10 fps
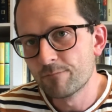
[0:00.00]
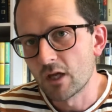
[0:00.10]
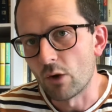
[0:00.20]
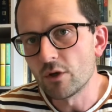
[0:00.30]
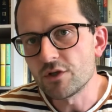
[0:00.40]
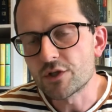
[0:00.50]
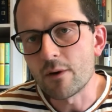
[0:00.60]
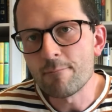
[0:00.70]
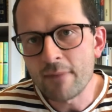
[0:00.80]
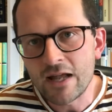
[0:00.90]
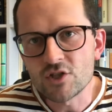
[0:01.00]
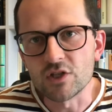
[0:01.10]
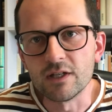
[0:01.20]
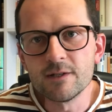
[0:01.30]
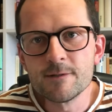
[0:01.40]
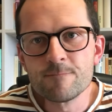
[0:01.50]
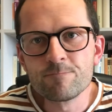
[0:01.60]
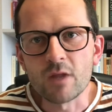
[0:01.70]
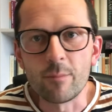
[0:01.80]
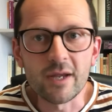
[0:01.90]
I want you to imagine
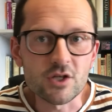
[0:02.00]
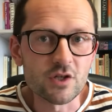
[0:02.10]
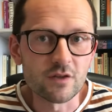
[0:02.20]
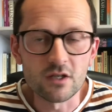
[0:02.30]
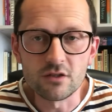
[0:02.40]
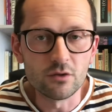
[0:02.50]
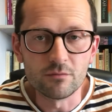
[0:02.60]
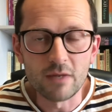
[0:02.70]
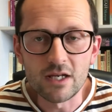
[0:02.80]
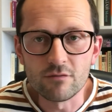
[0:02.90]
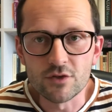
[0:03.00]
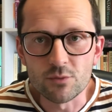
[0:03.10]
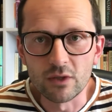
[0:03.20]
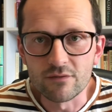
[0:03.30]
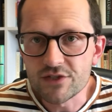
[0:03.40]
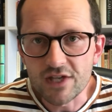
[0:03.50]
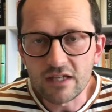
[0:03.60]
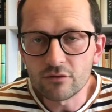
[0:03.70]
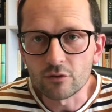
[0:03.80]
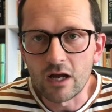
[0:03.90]
a picture that many of us will have seen
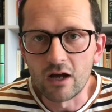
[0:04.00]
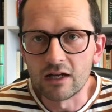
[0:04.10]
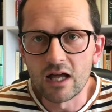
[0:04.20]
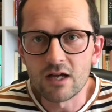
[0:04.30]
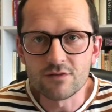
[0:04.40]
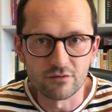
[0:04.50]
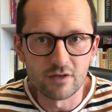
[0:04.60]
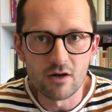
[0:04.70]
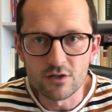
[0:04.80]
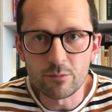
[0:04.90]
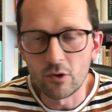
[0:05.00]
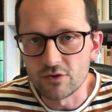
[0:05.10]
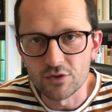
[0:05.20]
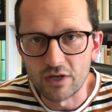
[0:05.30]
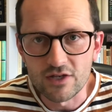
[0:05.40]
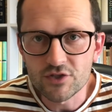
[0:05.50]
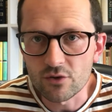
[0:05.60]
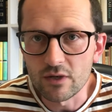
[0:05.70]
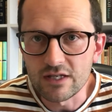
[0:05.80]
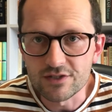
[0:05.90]
throughout our lives at various points on our
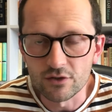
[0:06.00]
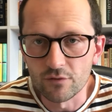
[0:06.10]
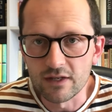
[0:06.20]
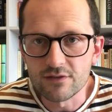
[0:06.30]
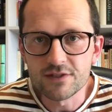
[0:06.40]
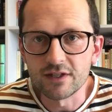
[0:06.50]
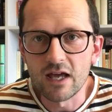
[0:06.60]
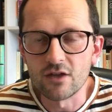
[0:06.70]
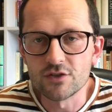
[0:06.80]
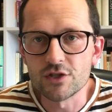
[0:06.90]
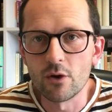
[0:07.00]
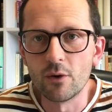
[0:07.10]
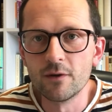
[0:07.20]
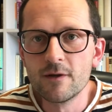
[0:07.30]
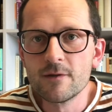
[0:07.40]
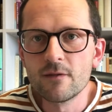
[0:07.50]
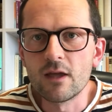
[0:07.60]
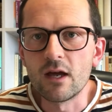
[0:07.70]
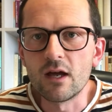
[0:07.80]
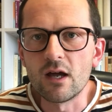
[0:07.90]
screens and on the internet and so
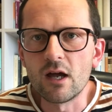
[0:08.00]
on.